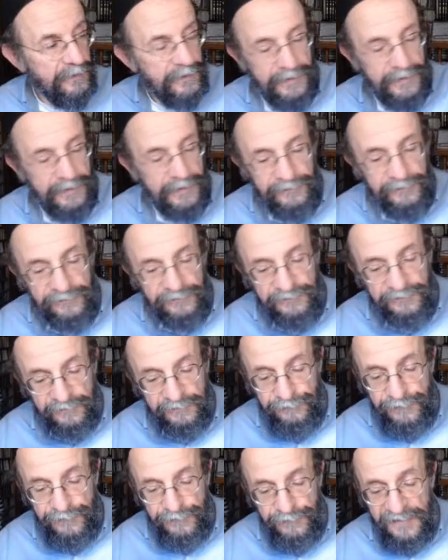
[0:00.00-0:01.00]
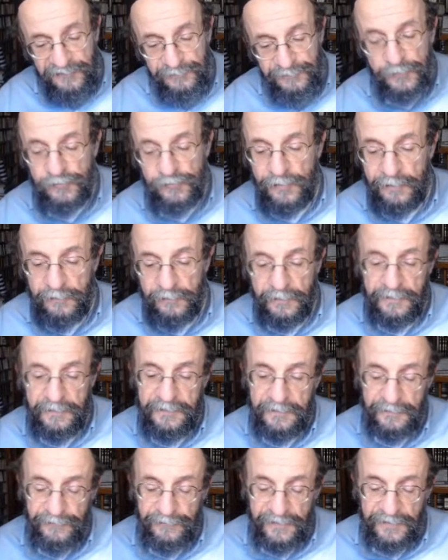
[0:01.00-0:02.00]
And the vast
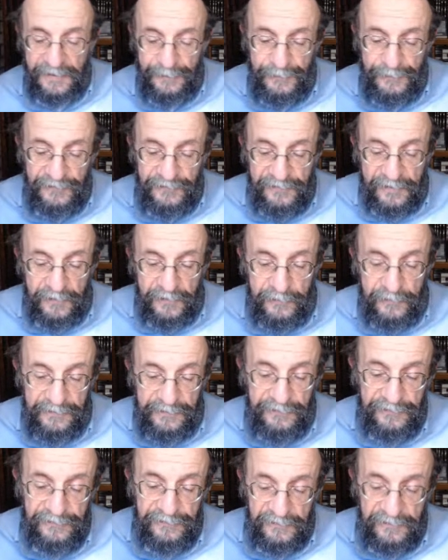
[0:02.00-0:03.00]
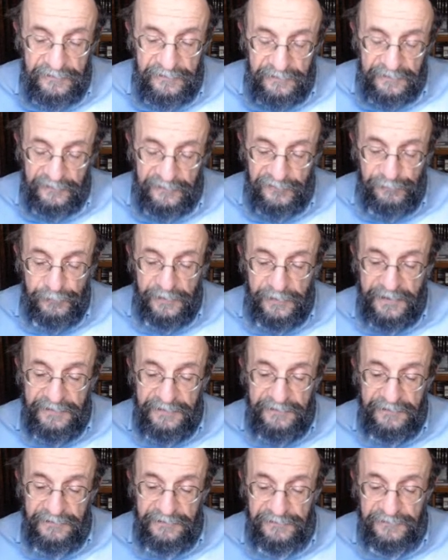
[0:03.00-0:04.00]
majority of commentaries
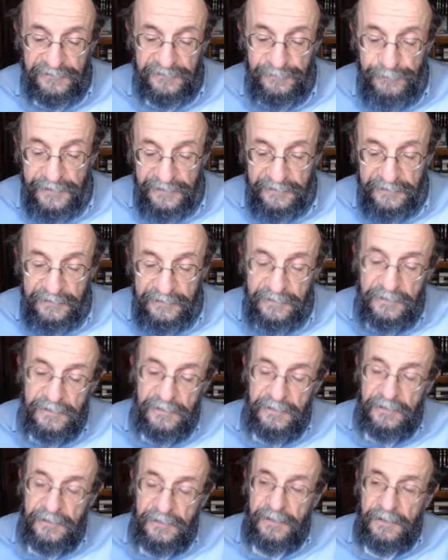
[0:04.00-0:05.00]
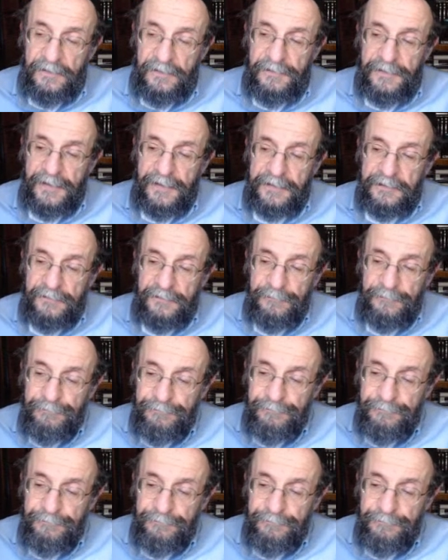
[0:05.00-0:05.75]
explain this to mean that